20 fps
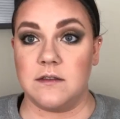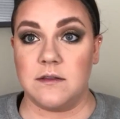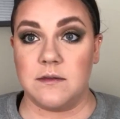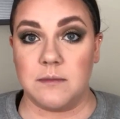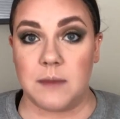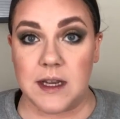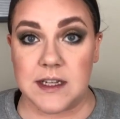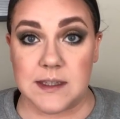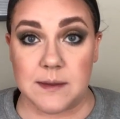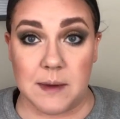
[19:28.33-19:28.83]

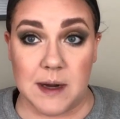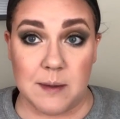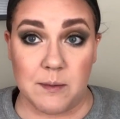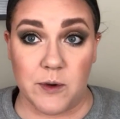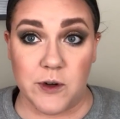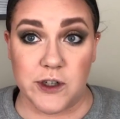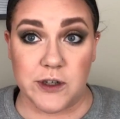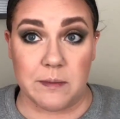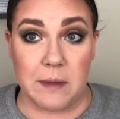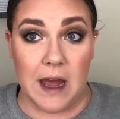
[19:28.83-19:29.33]
So I'm actually
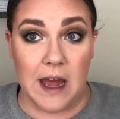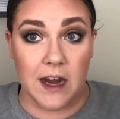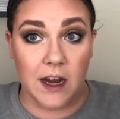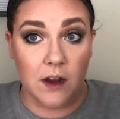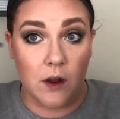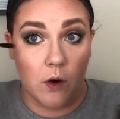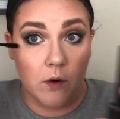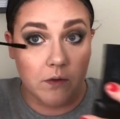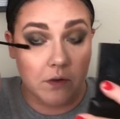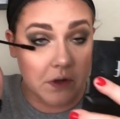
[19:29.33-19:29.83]
not super
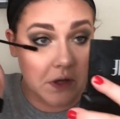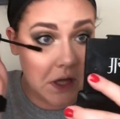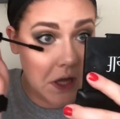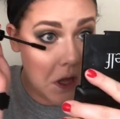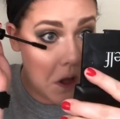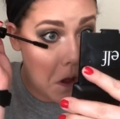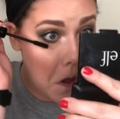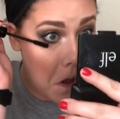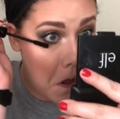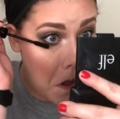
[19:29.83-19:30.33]
impressed with this. I'm gonna
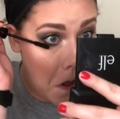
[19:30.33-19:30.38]
go in with